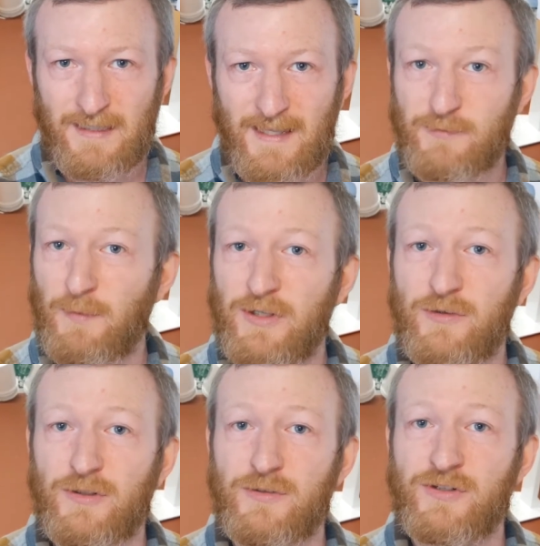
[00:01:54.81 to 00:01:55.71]
That's where we
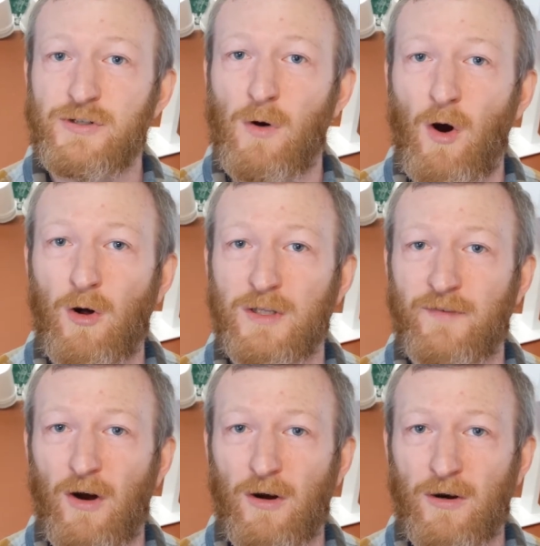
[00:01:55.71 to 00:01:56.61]
used to do all
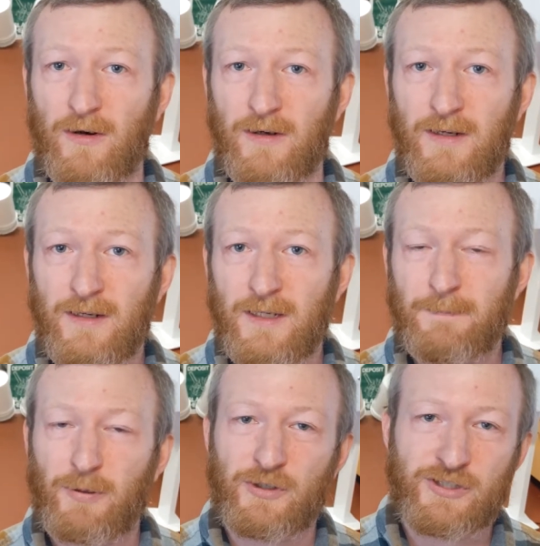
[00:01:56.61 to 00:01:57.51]
of our
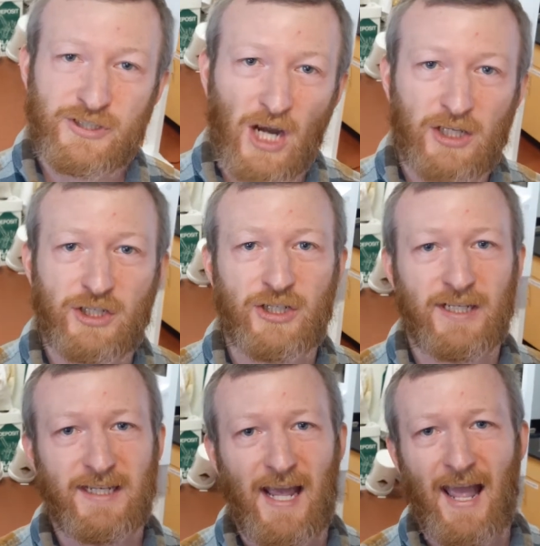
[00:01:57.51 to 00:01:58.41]

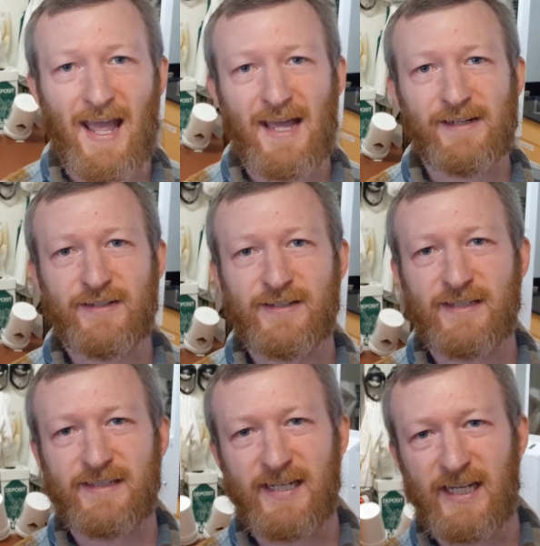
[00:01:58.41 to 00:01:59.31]
production and
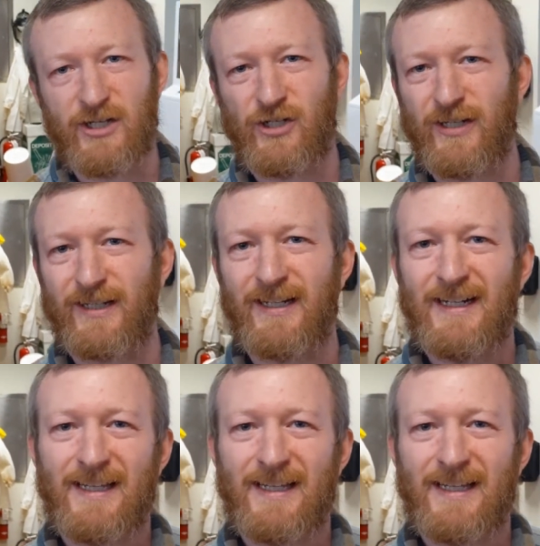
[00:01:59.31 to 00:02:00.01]
teaching.